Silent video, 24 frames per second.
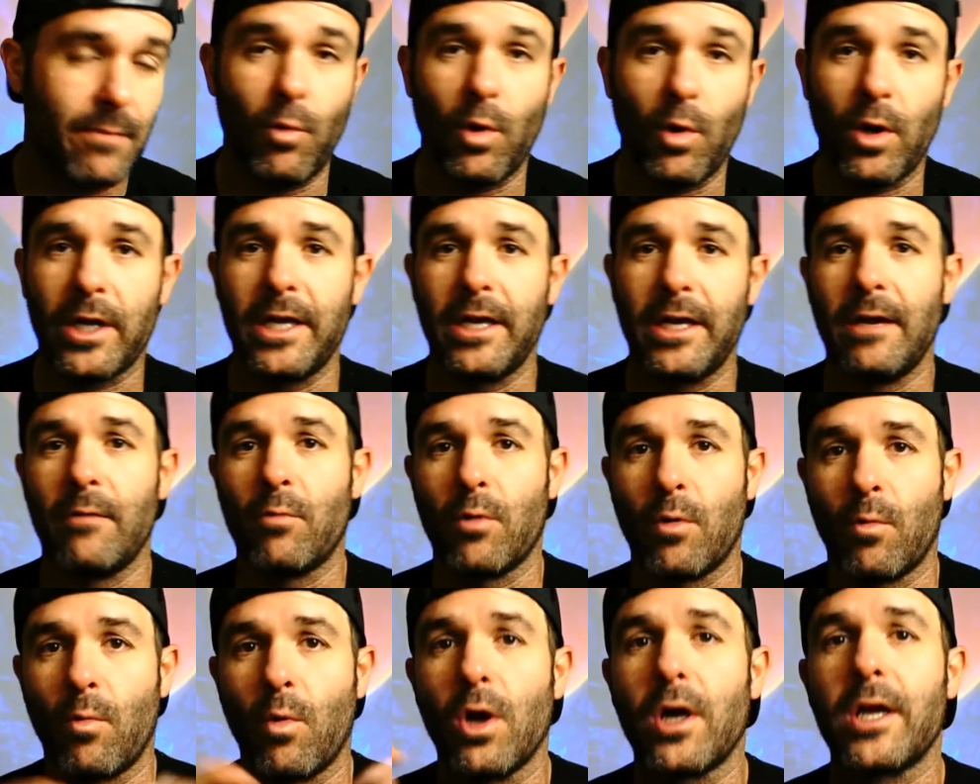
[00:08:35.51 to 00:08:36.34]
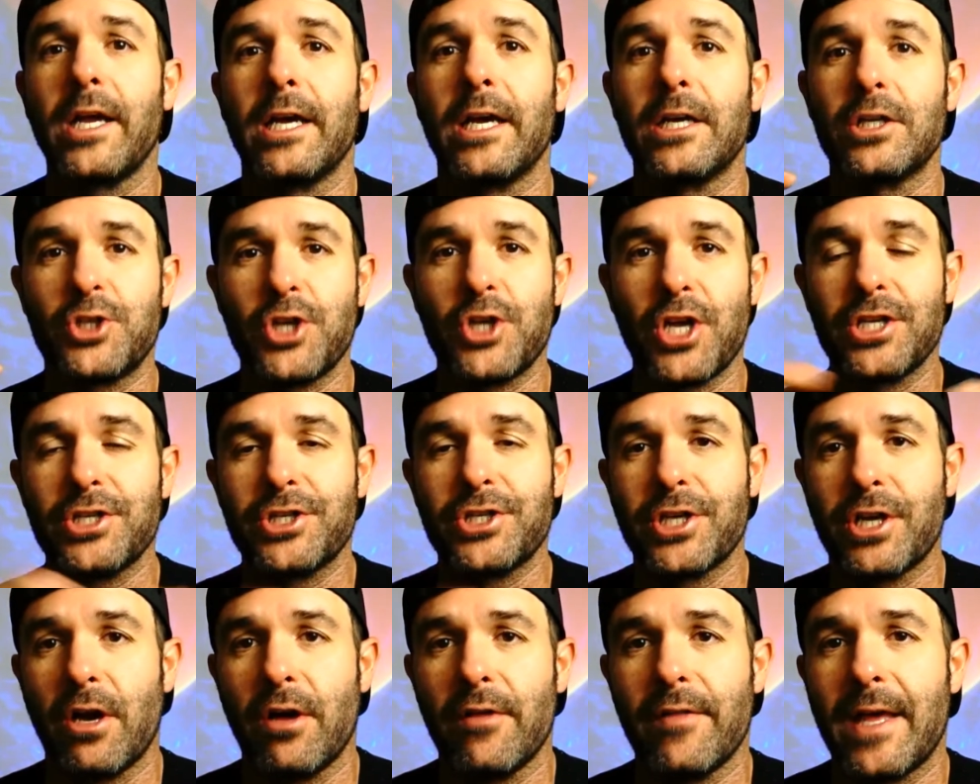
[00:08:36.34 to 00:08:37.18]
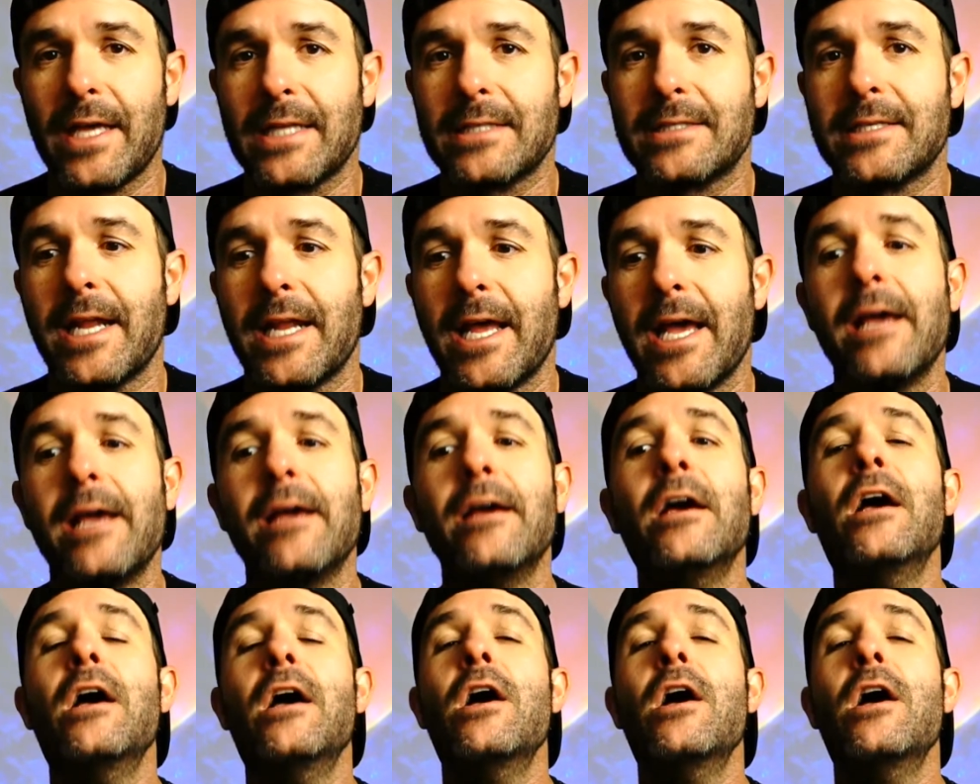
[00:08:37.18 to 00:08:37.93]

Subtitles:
we're working on changing all that today.